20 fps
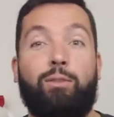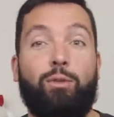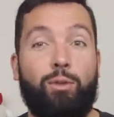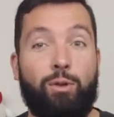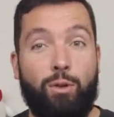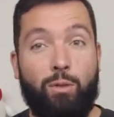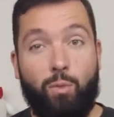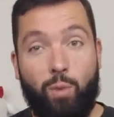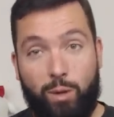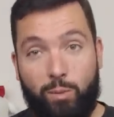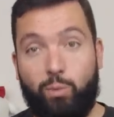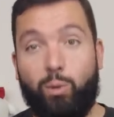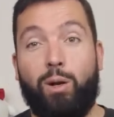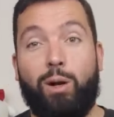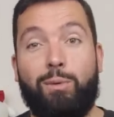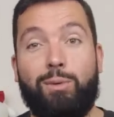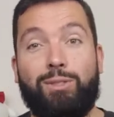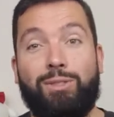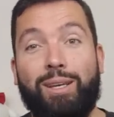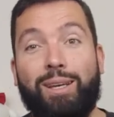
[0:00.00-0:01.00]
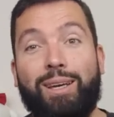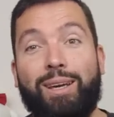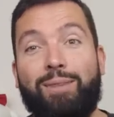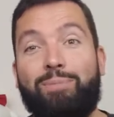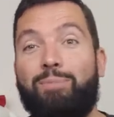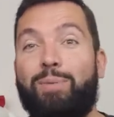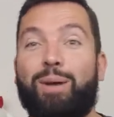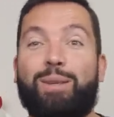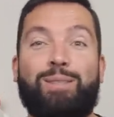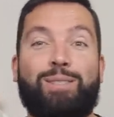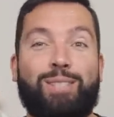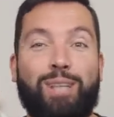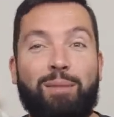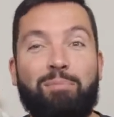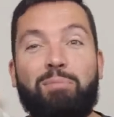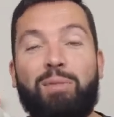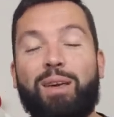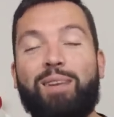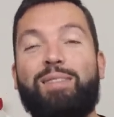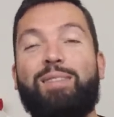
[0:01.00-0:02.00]
You know what word I was thinking, but
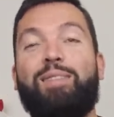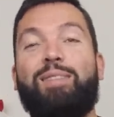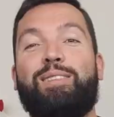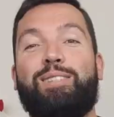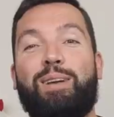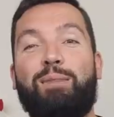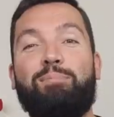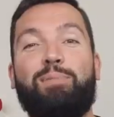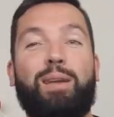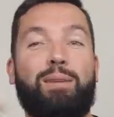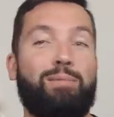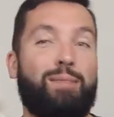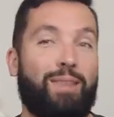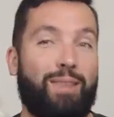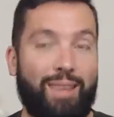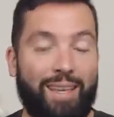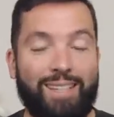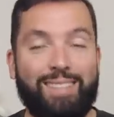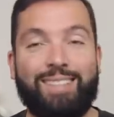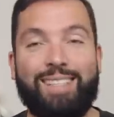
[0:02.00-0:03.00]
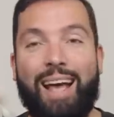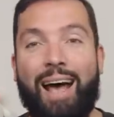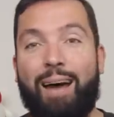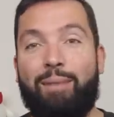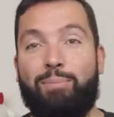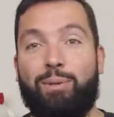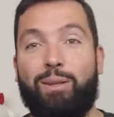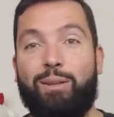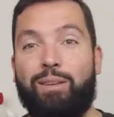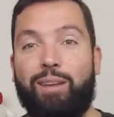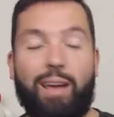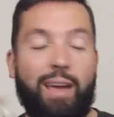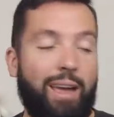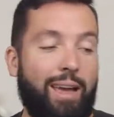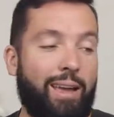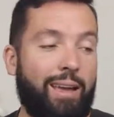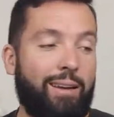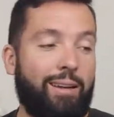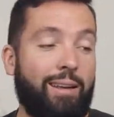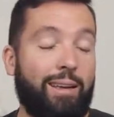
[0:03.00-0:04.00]
sometimes things happen,
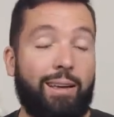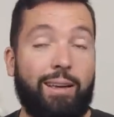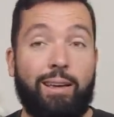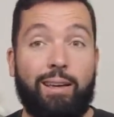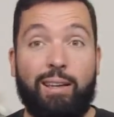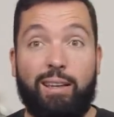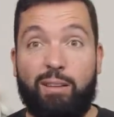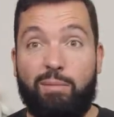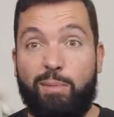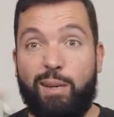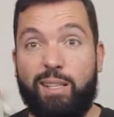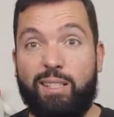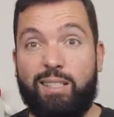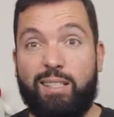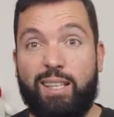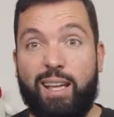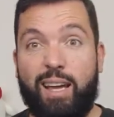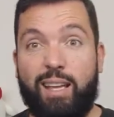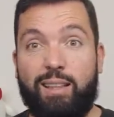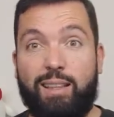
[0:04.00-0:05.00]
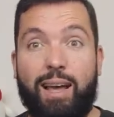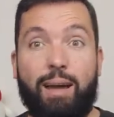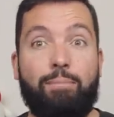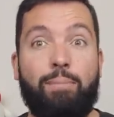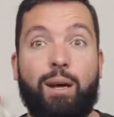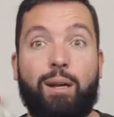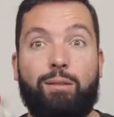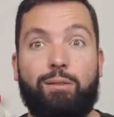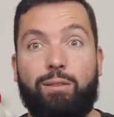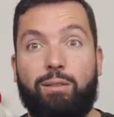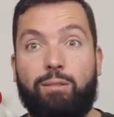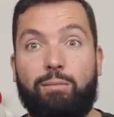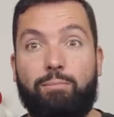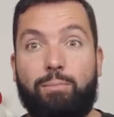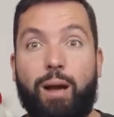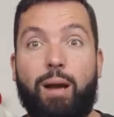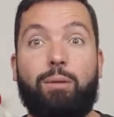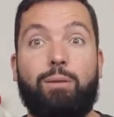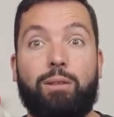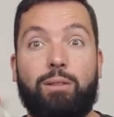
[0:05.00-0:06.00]
and it means that
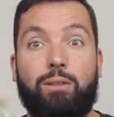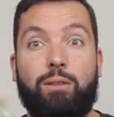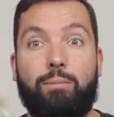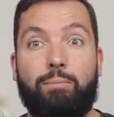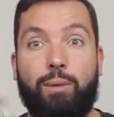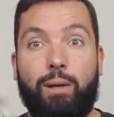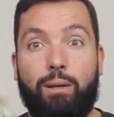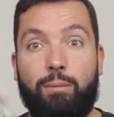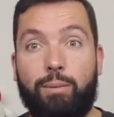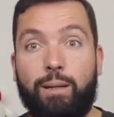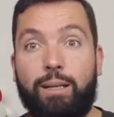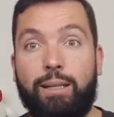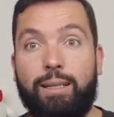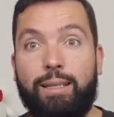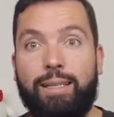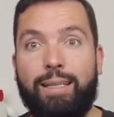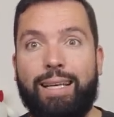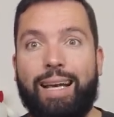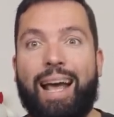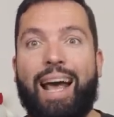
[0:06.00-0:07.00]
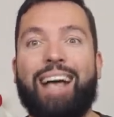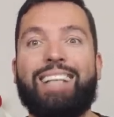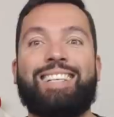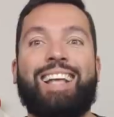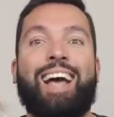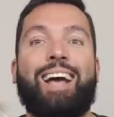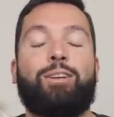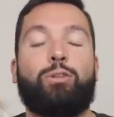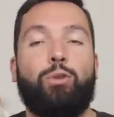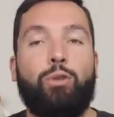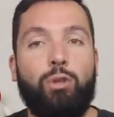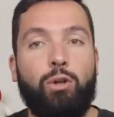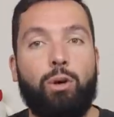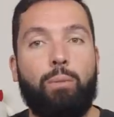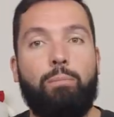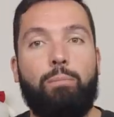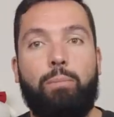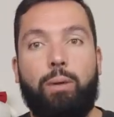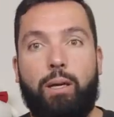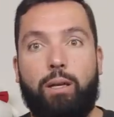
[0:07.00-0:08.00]
backwards compatibility has actually
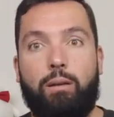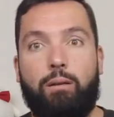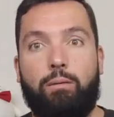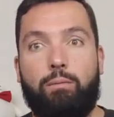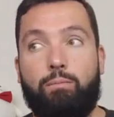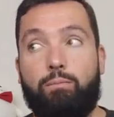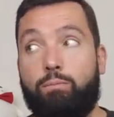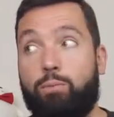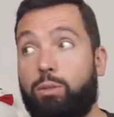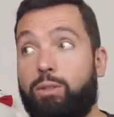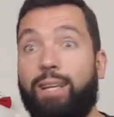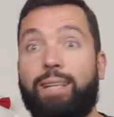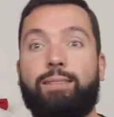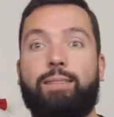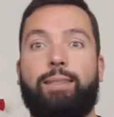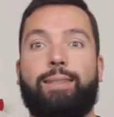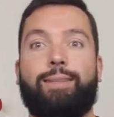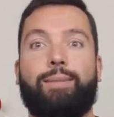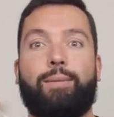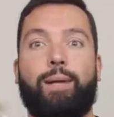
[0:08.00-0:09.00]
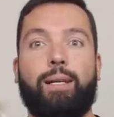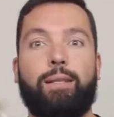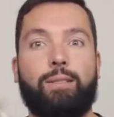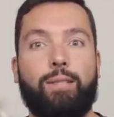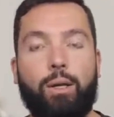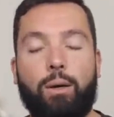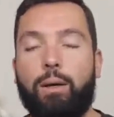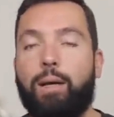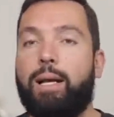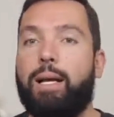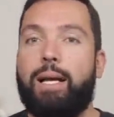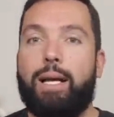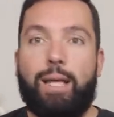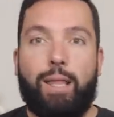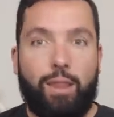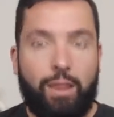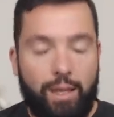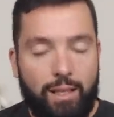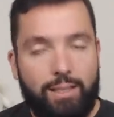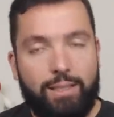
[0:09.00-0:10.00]
not been protected, right? So
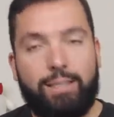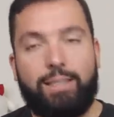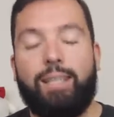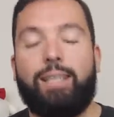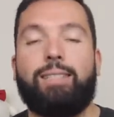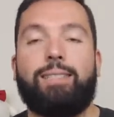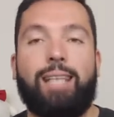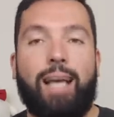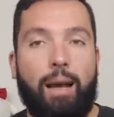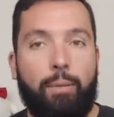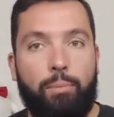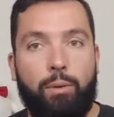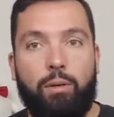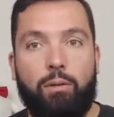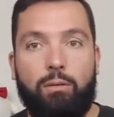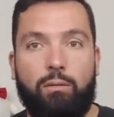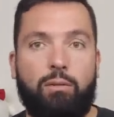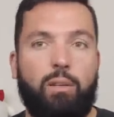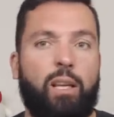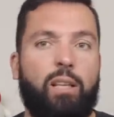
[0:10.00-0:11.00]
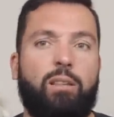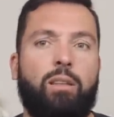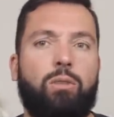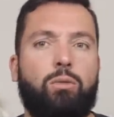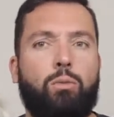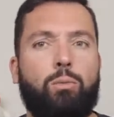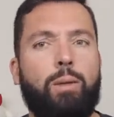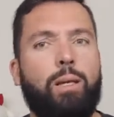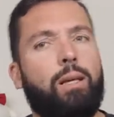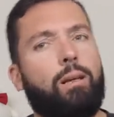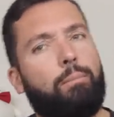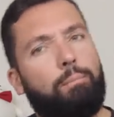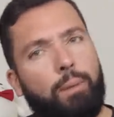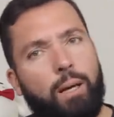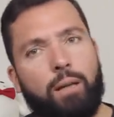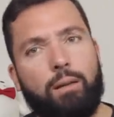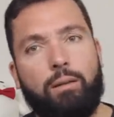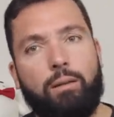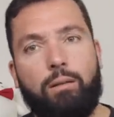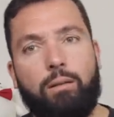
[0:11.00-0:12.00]
these things happen, they tend to be
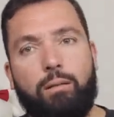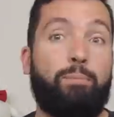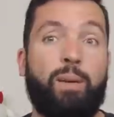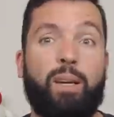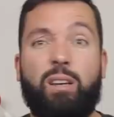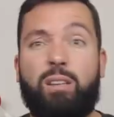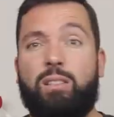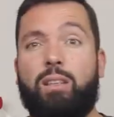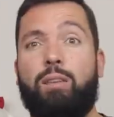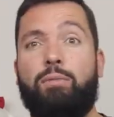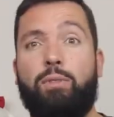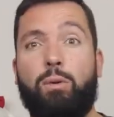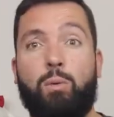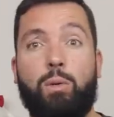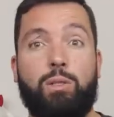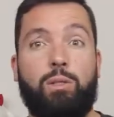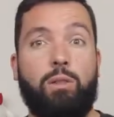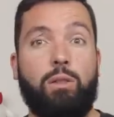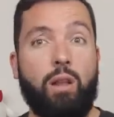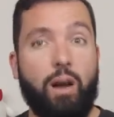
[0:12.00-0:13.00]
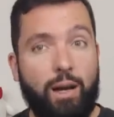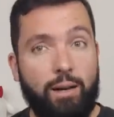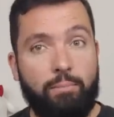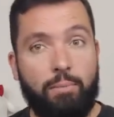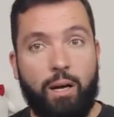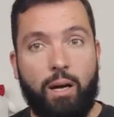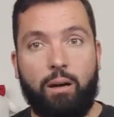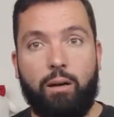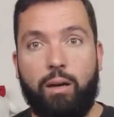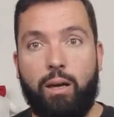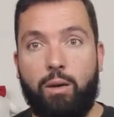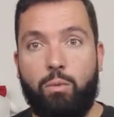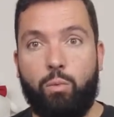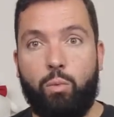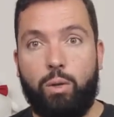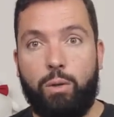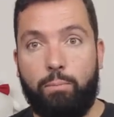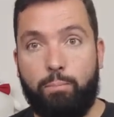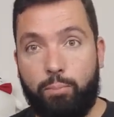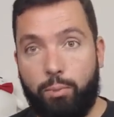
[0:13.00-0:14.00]
a bug. Because if it was not a bug
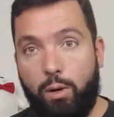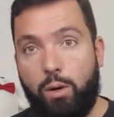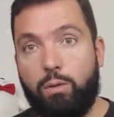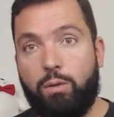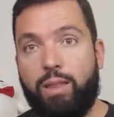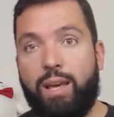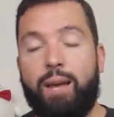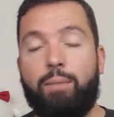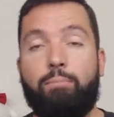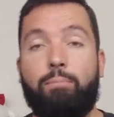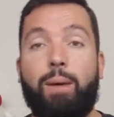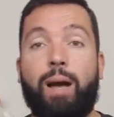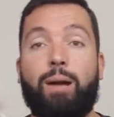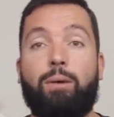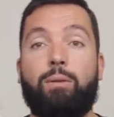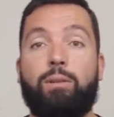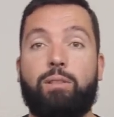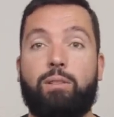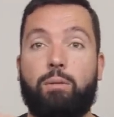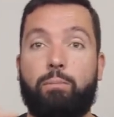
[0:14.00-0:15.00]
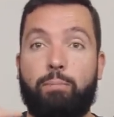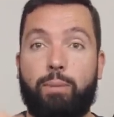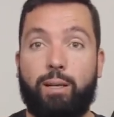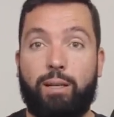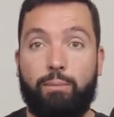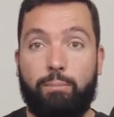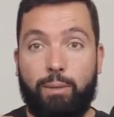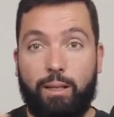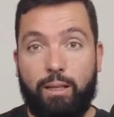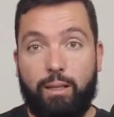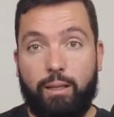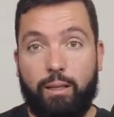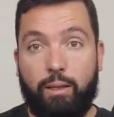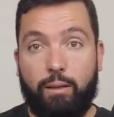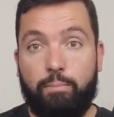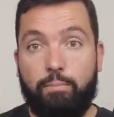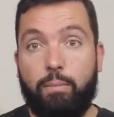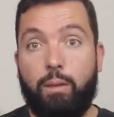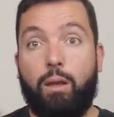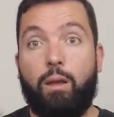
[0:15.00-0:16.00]
and we broke that backwards
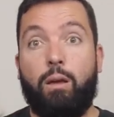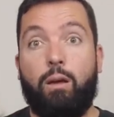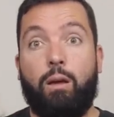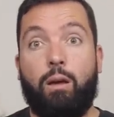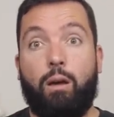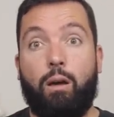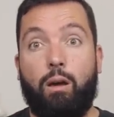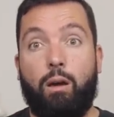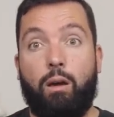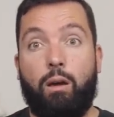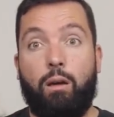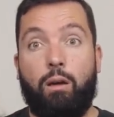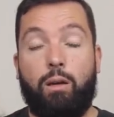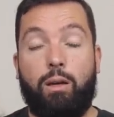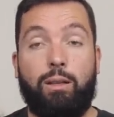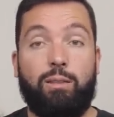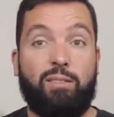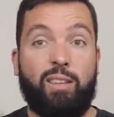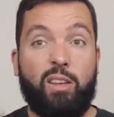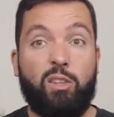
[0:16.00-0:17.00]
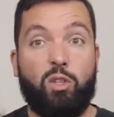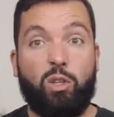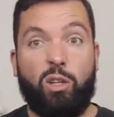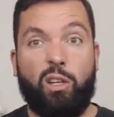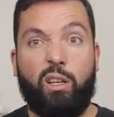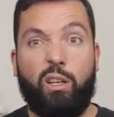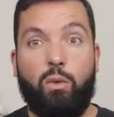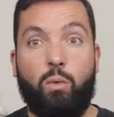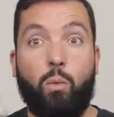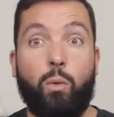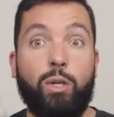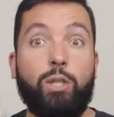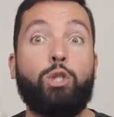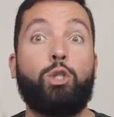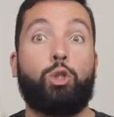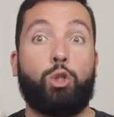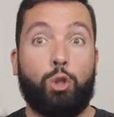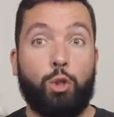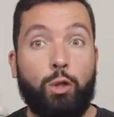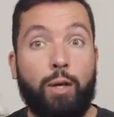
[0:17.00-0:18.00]
compatibility intentionally,
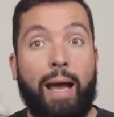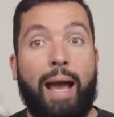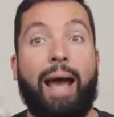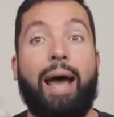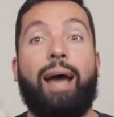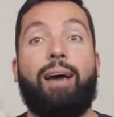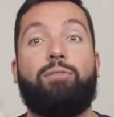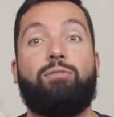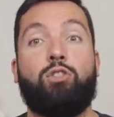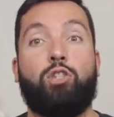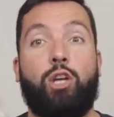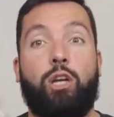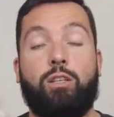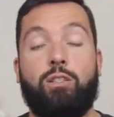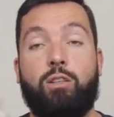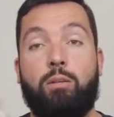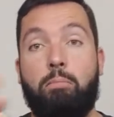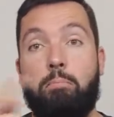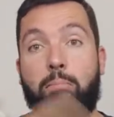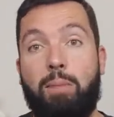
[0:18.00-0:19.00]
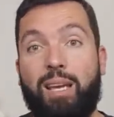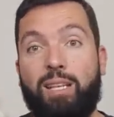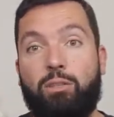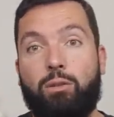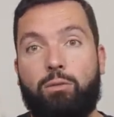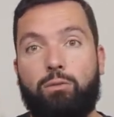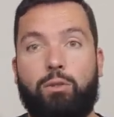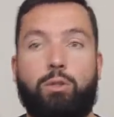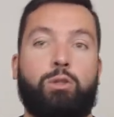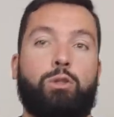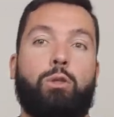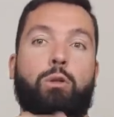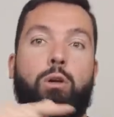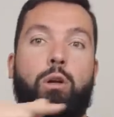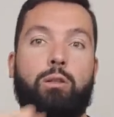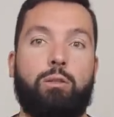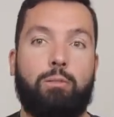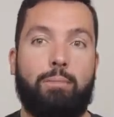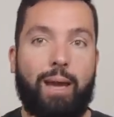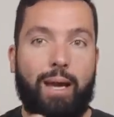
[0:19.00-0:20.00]
we should have changed the major
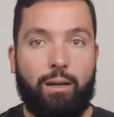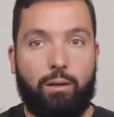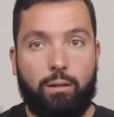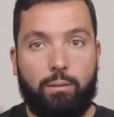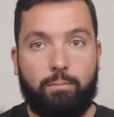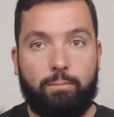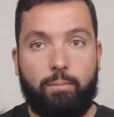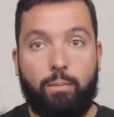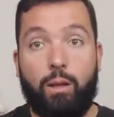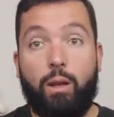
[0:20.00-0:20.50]
version, not the minor.